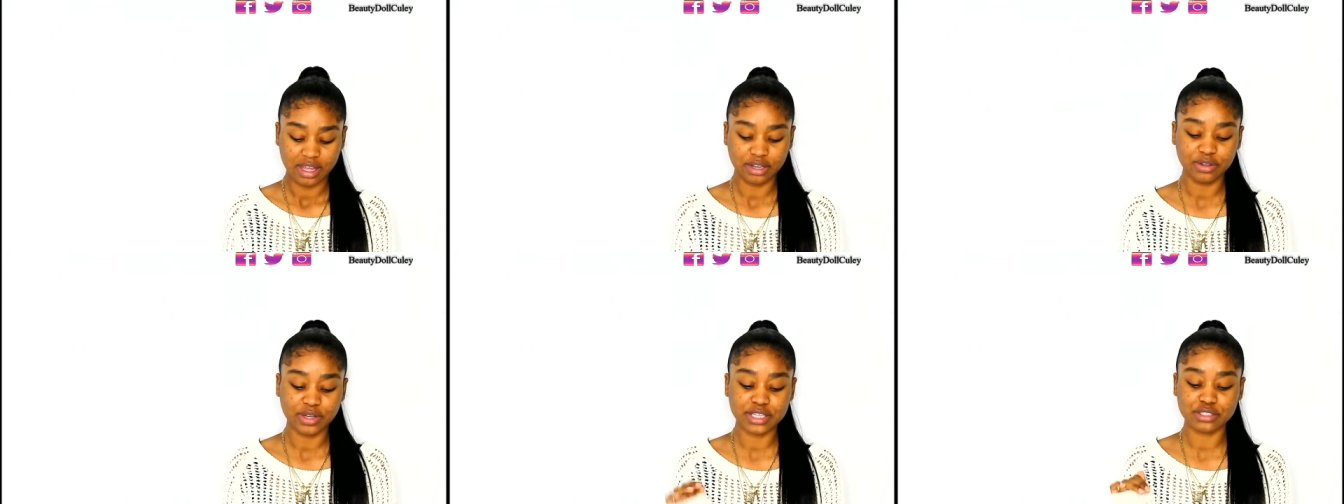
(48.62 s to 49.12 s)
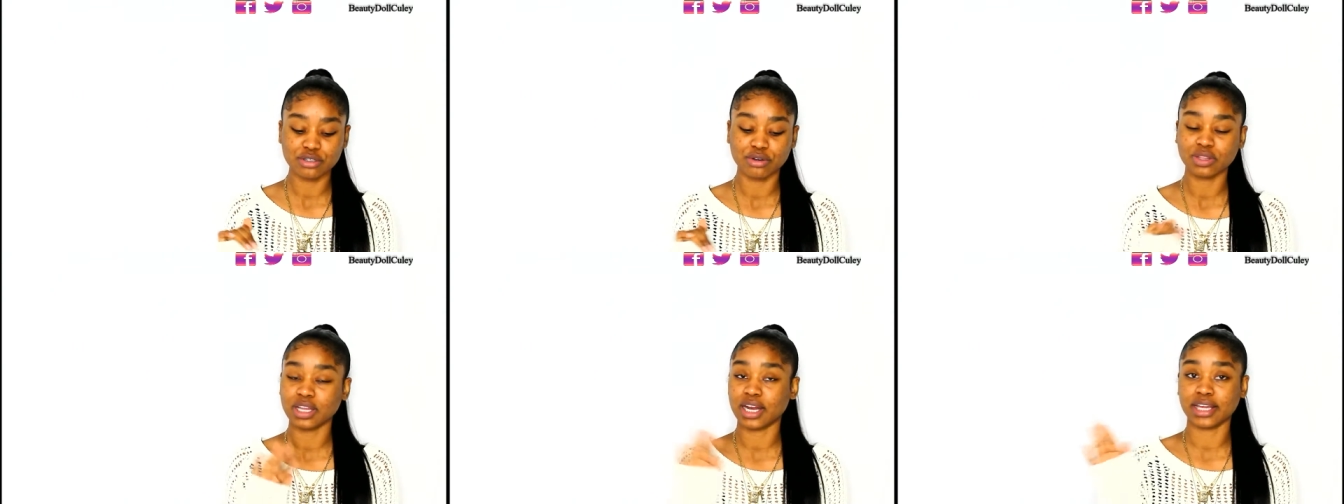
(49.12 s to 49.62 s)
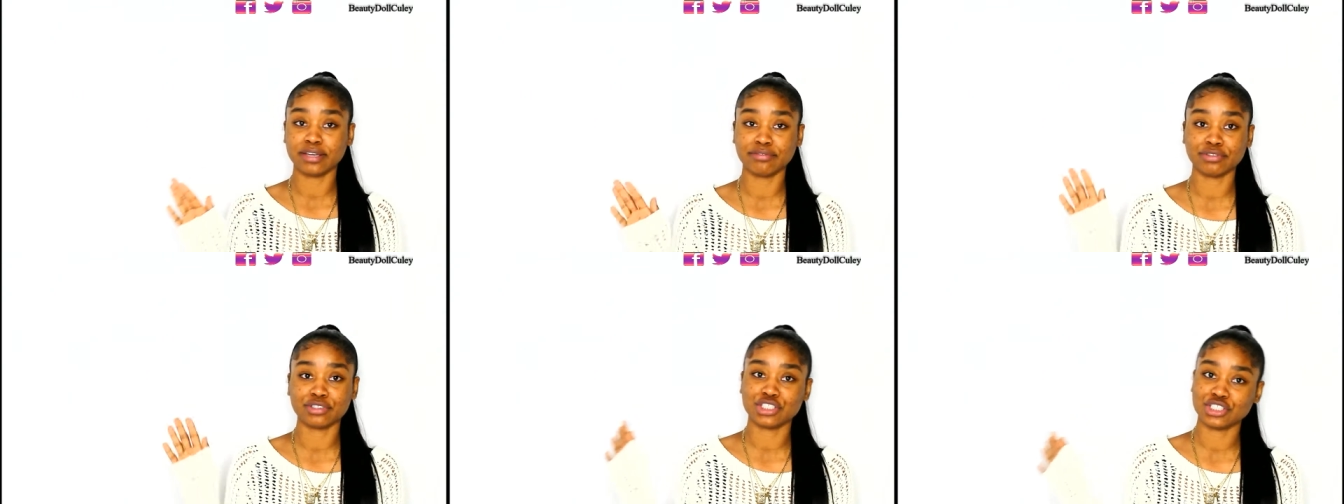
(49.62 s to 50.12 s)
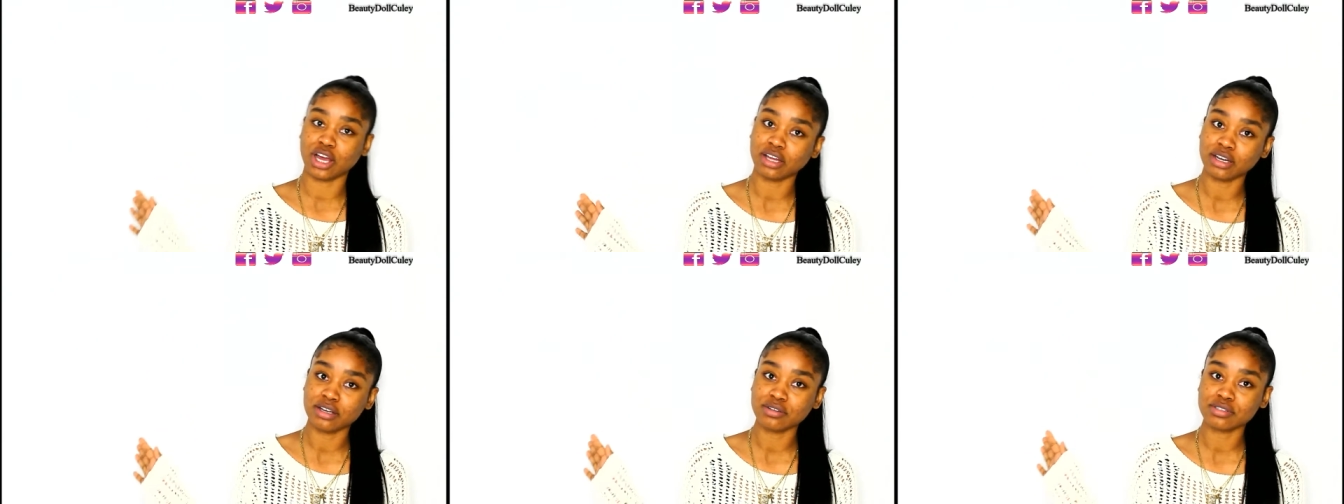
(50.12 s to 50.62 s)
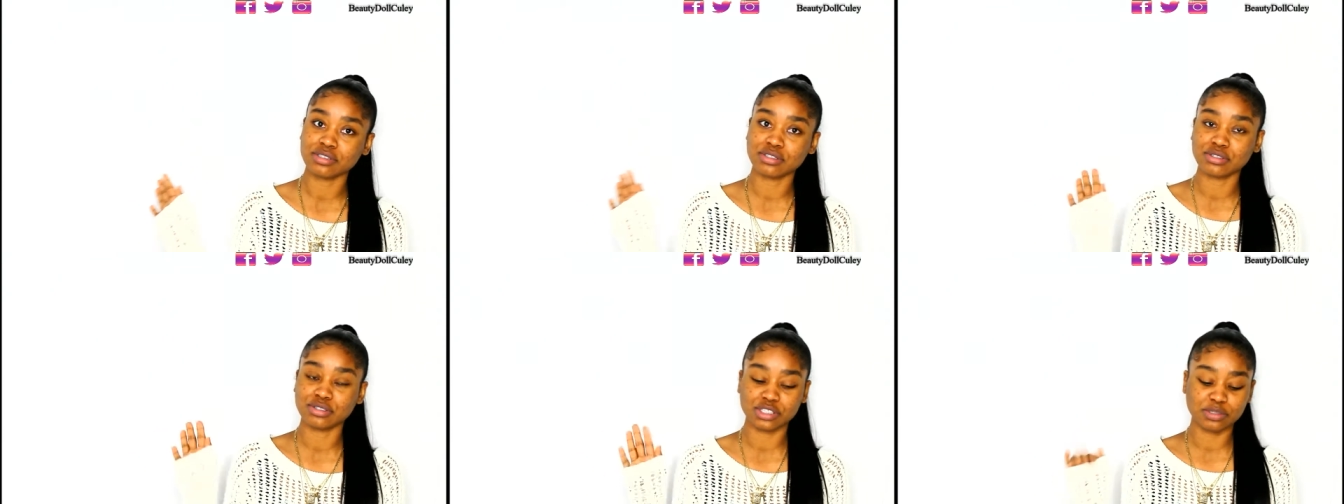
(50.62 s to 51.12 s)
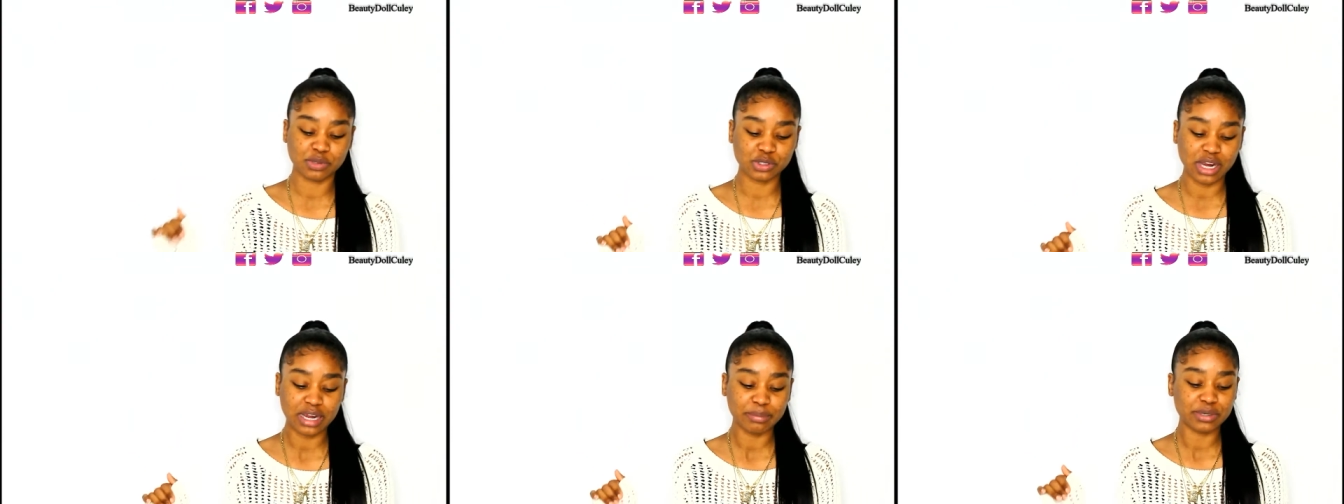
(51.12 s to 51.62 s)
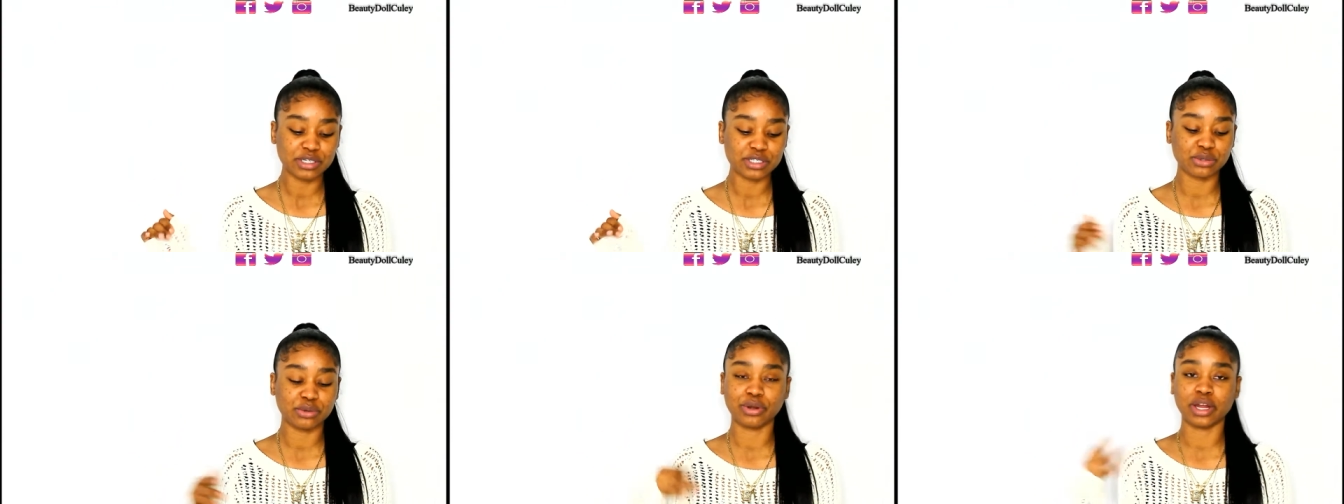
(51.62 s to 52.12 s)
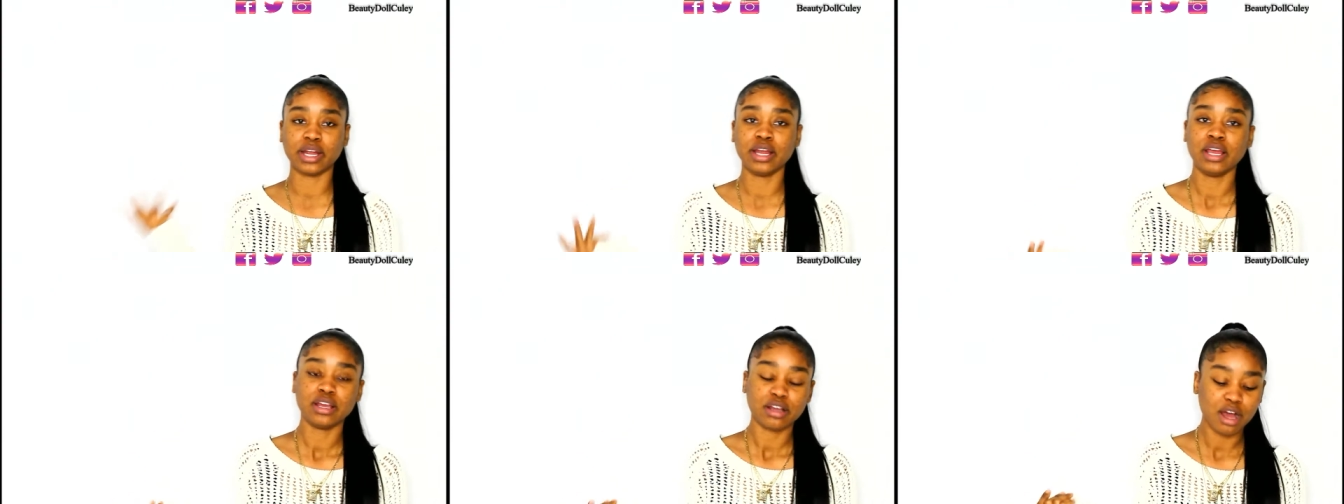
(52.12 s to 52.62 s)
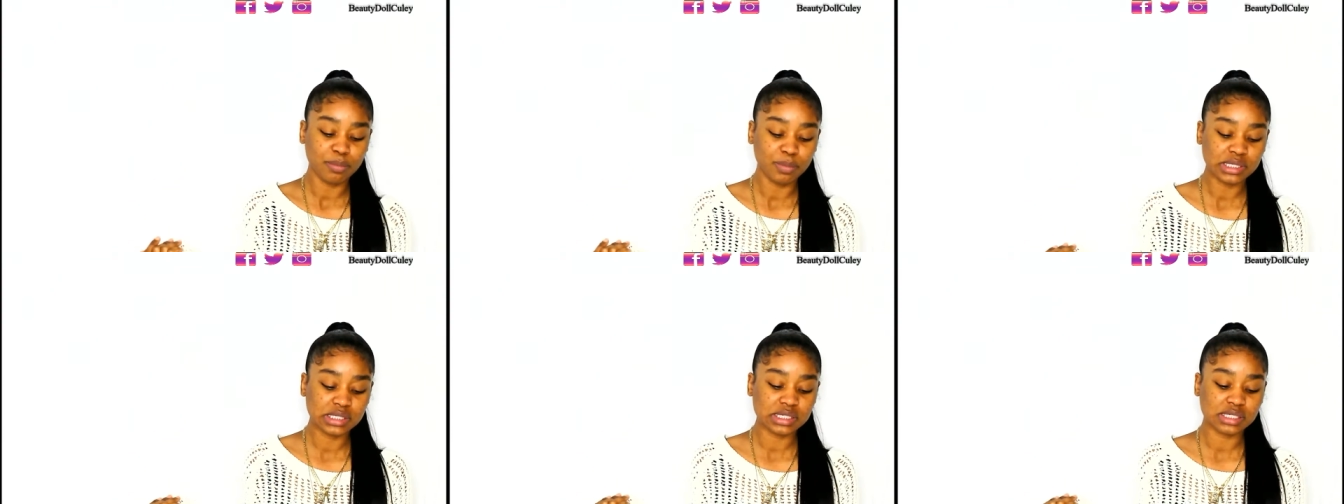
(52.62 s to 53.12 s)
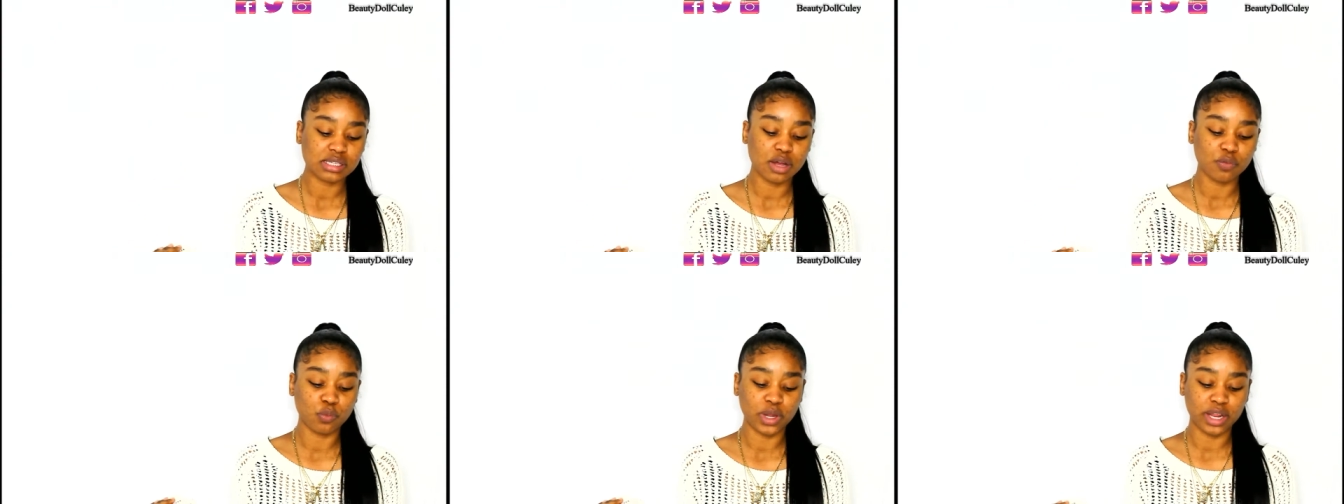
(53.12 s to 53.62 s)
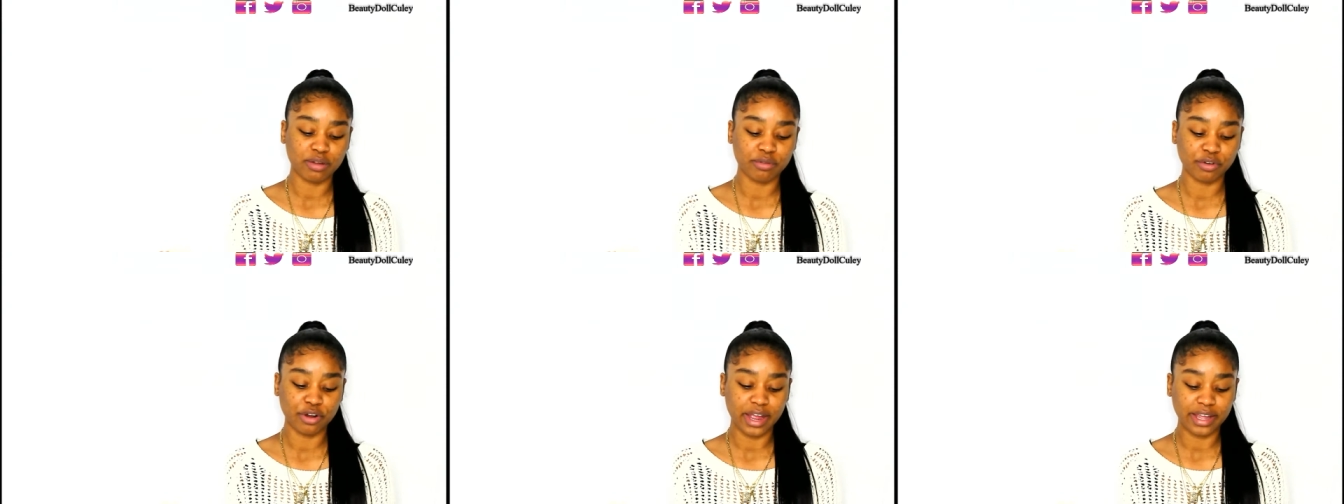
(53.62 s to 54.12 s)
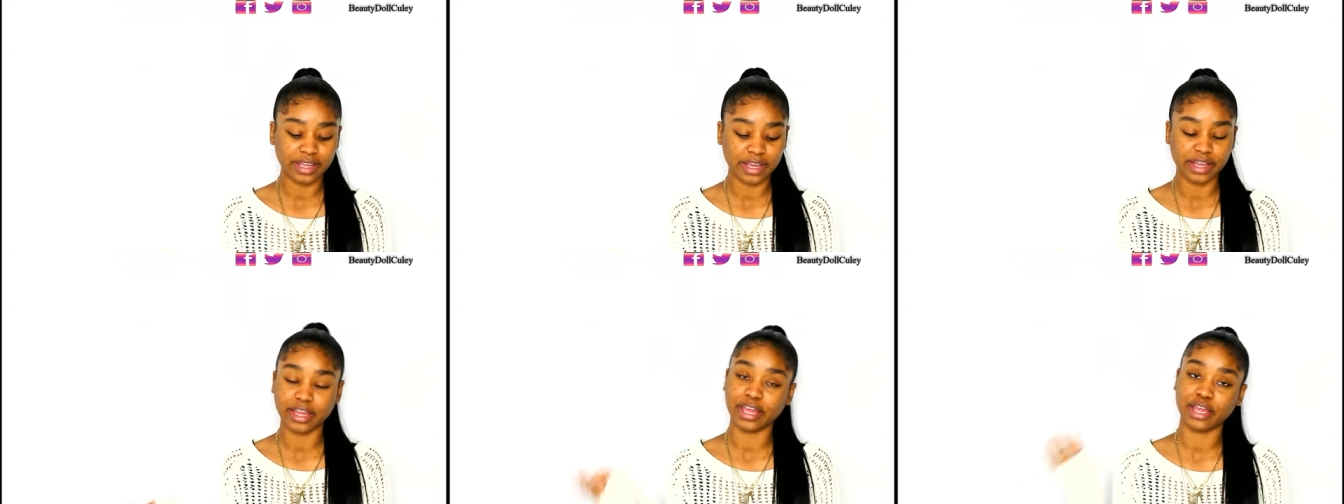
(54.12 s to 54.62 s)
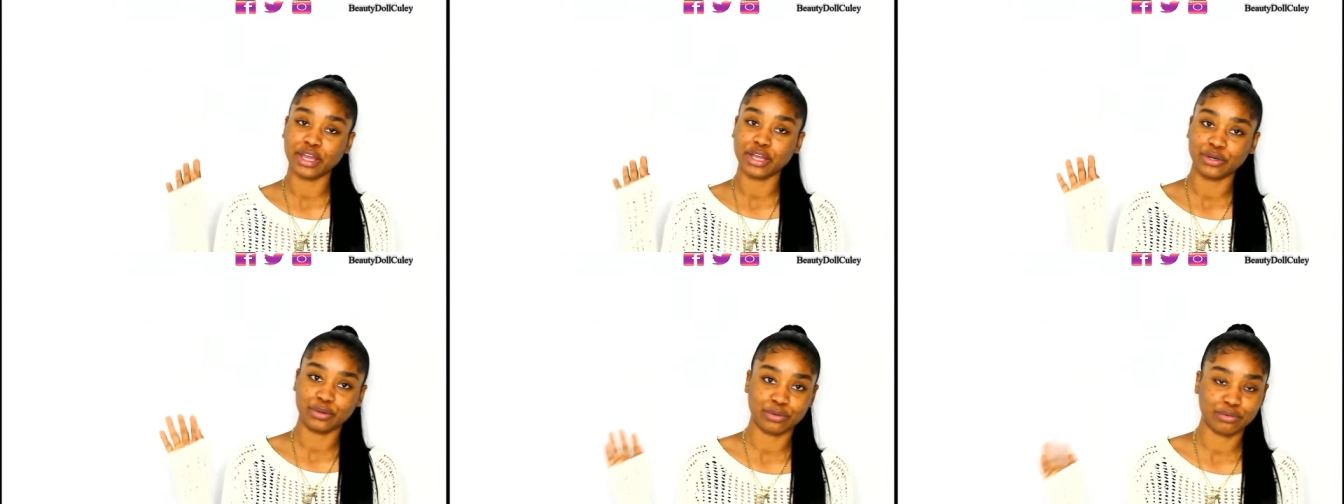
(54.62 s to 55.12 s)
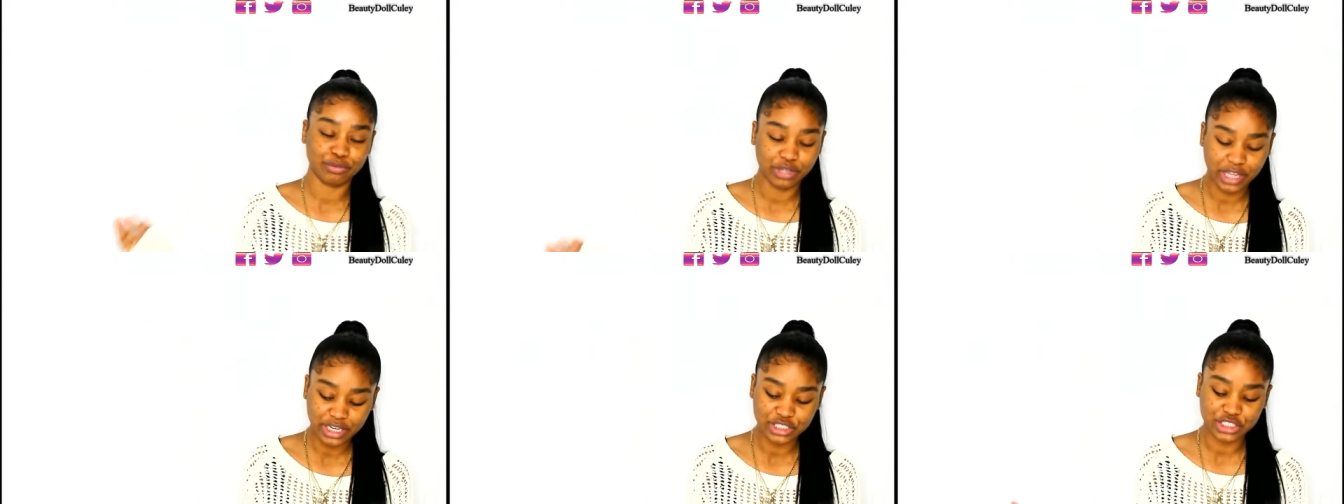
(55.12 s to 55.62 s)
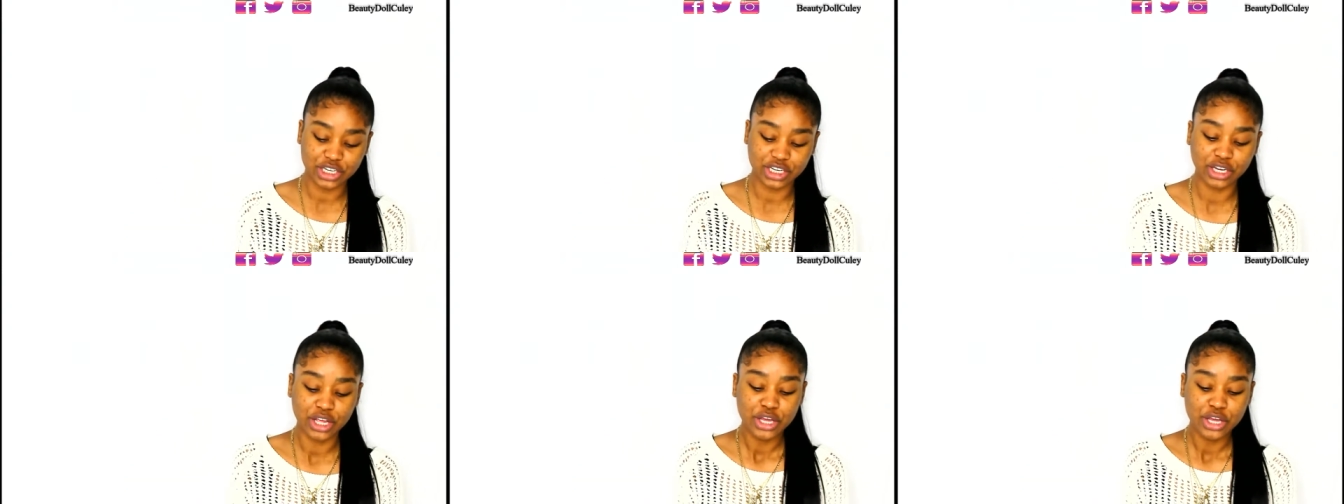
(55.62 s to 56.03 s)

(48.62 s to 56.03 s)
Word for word: And you guys know that I give shoutouts to subscribers or comments and stuff whenever I get a notification.